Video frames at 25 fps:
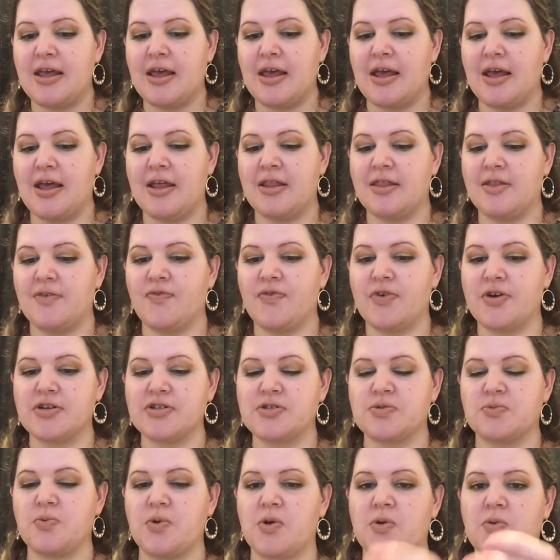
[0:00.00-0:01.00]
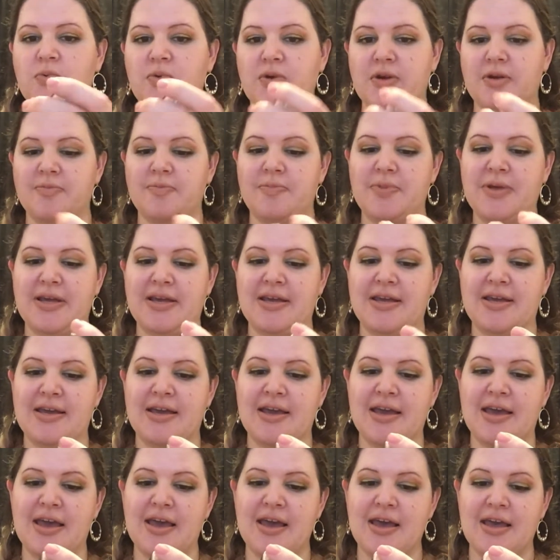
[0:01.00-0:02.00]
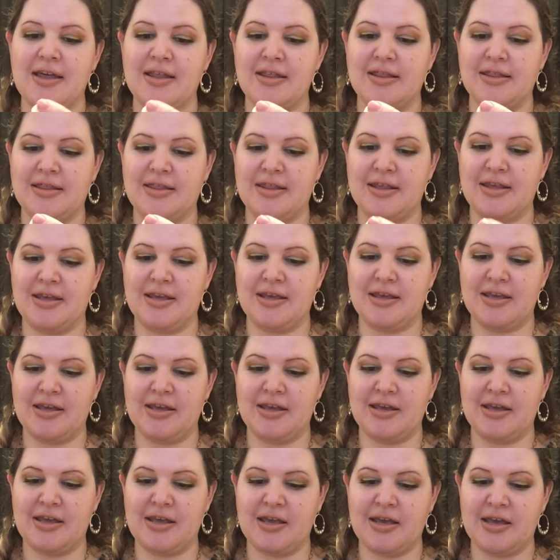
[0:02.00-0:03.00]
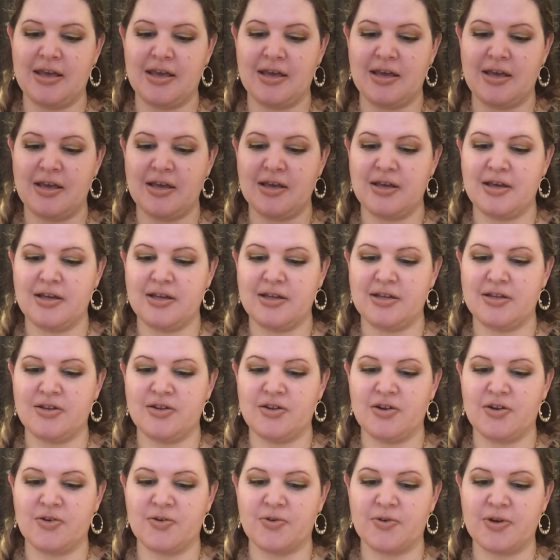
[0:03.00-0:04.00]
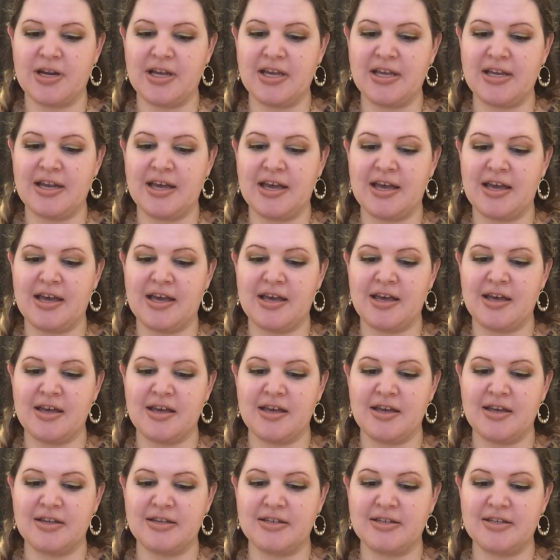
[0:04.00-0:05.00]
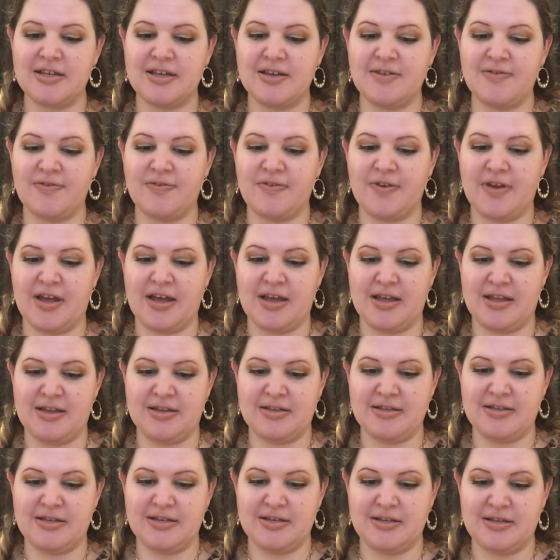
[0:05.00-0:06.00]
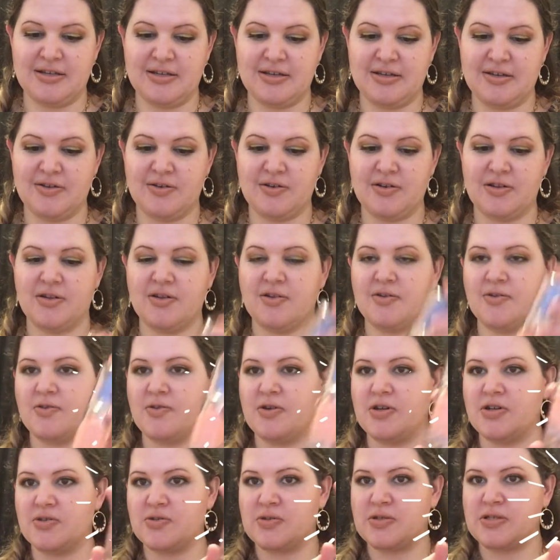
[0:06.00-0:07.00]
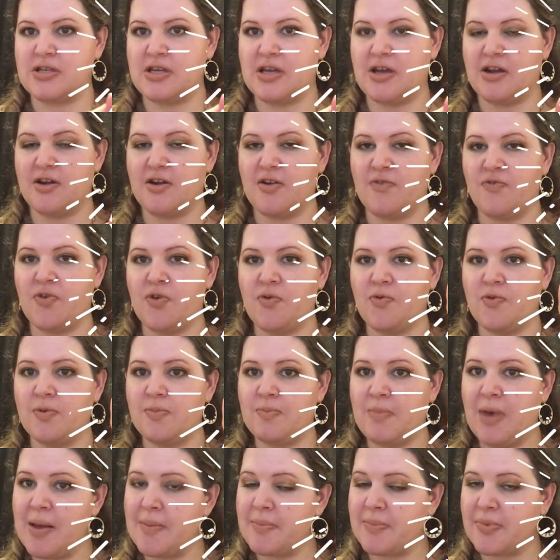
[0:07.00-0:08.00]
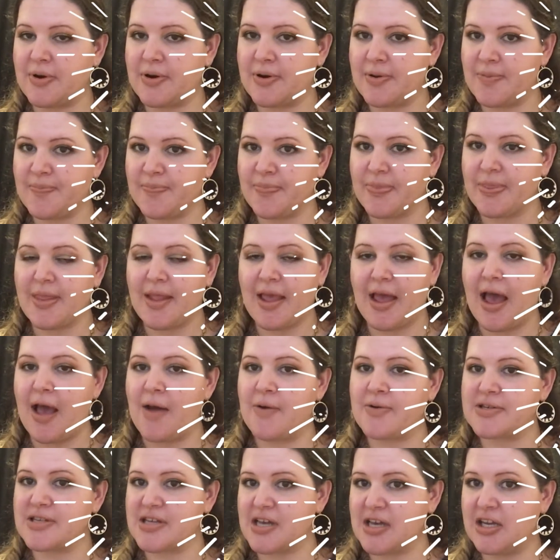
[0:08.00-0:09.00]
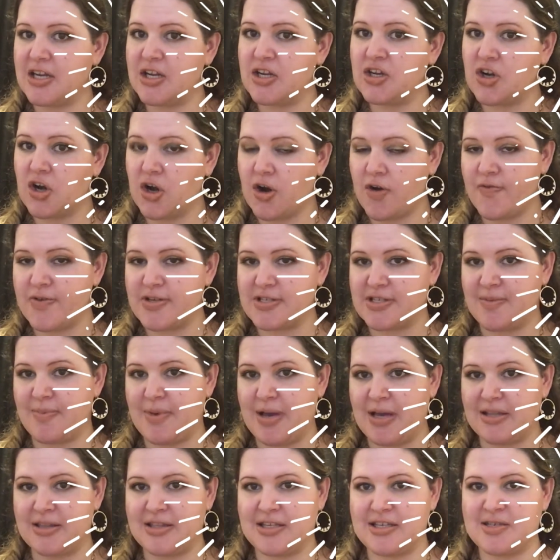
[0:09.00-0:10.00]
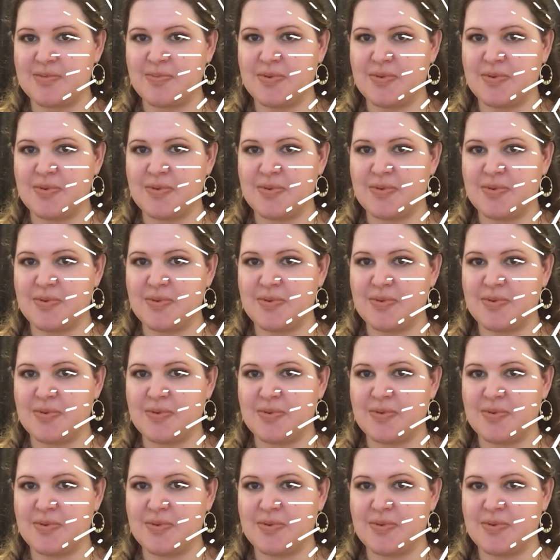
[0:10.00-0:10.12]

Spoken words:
And the first one would be the Narina Defend, which was here. If you remember, I was kind of nervous about this